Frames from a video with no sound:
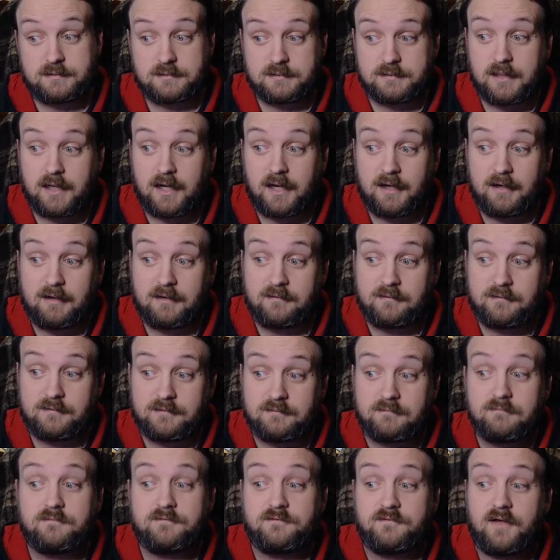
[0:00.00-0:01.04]

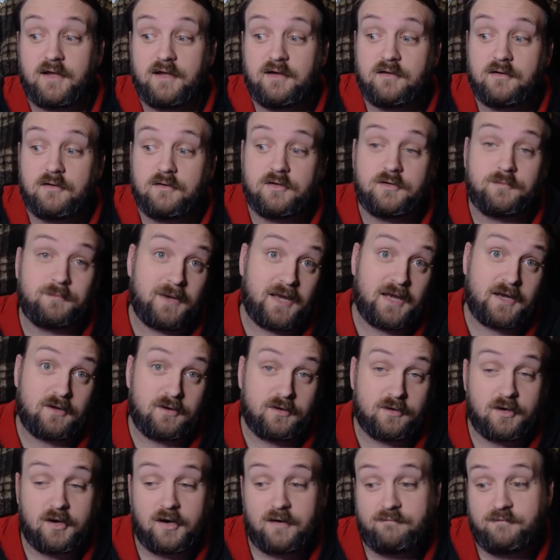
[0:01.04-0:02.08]
I've taken a look back on
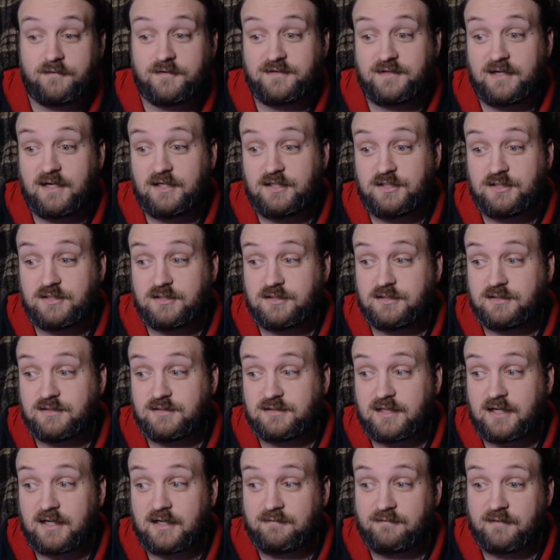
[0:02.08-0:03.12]
conversations
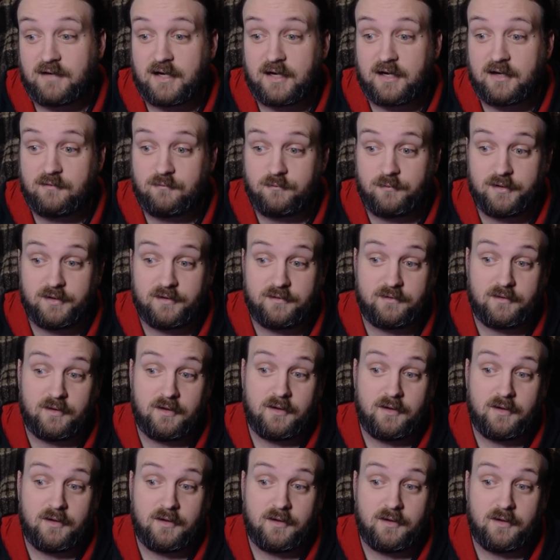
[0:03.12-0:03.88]
that I've had with